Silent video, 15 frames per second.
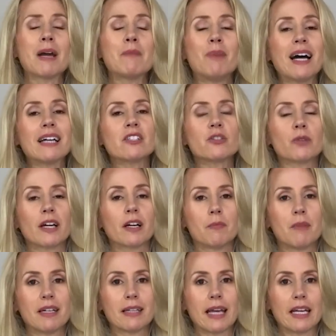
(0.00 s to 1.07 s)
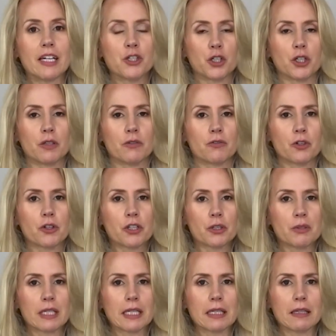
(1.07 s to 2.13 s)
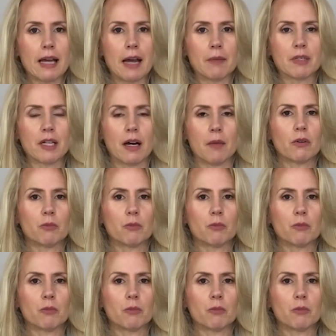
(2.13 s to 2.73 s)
best recommendation for using a laptop